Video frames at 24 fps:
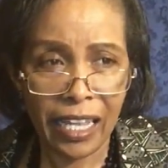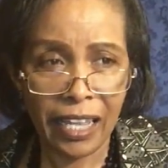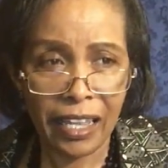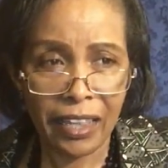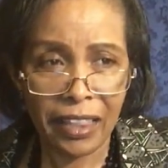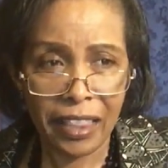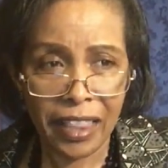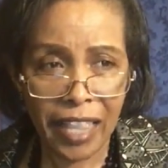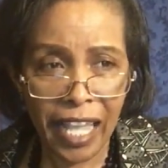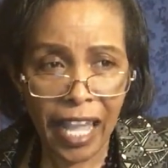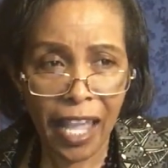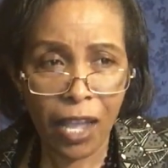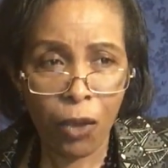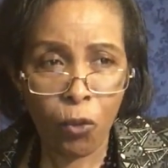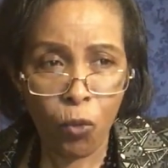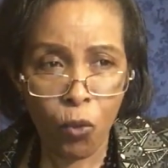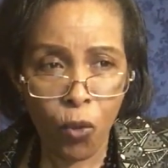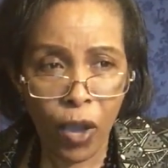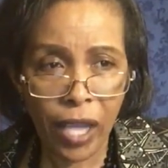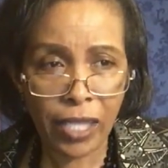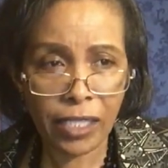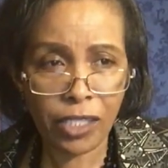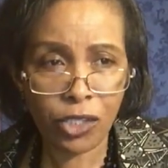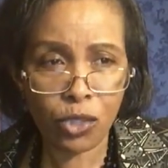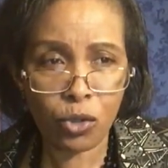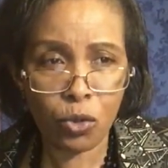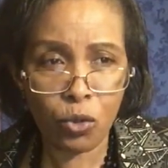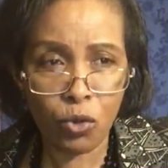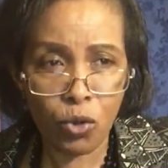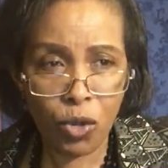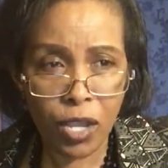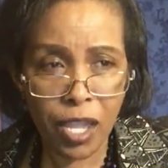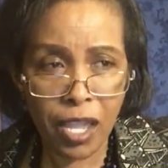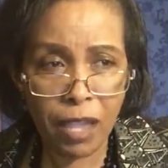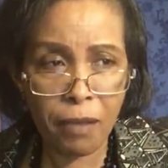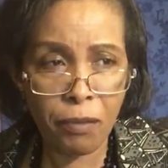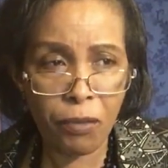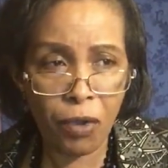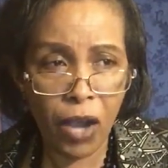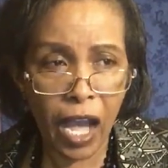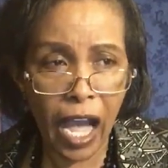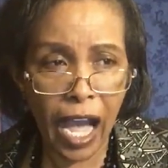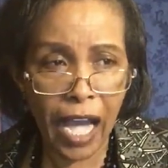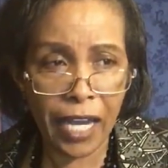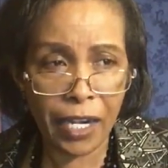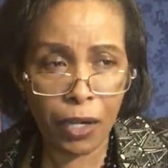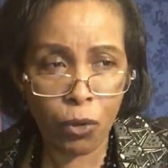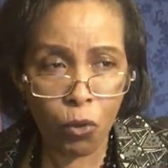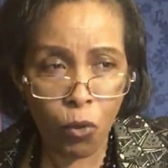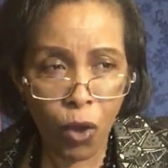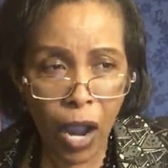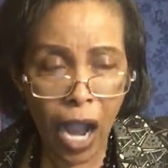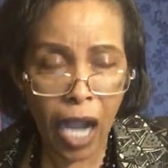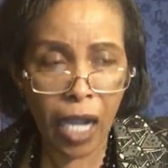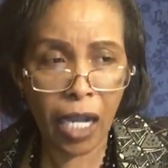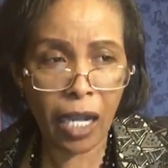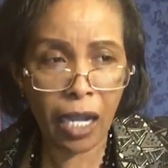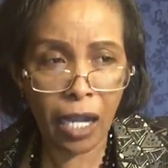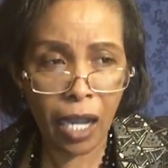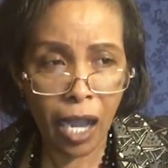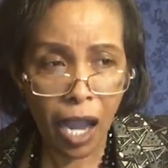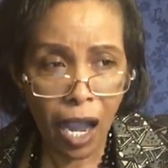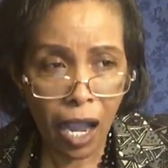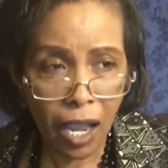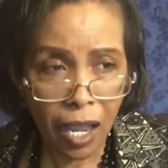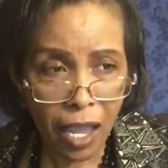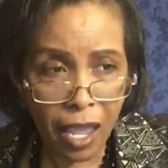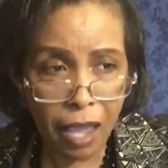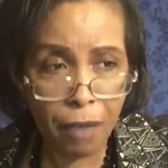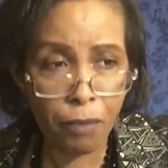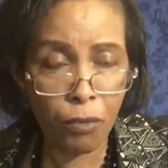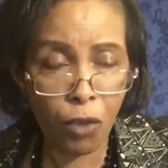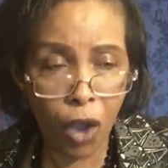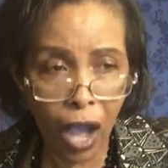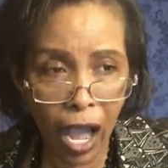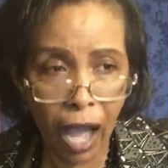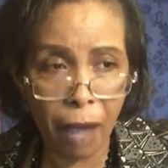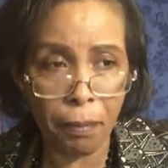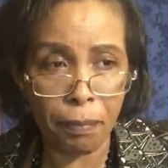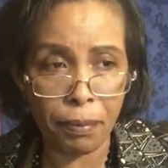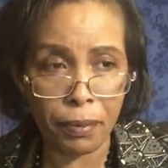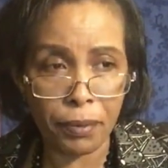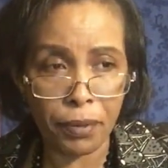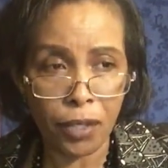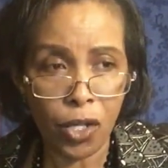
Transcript: they went to him and woke him up.